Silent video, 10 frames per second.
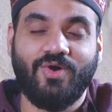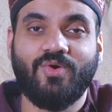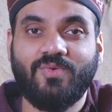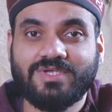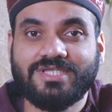
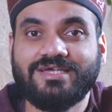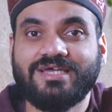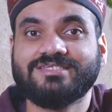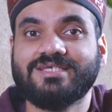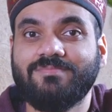
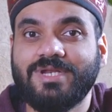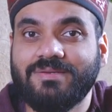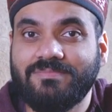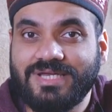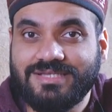Overthinking simply
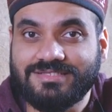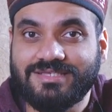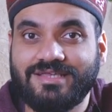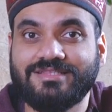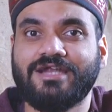
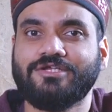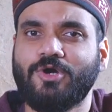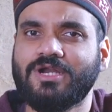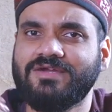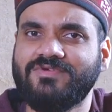means that you
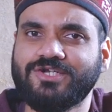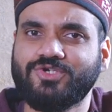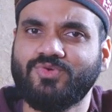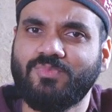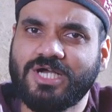are living
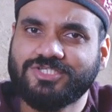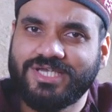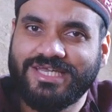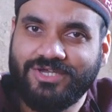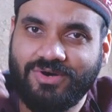too much
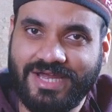in your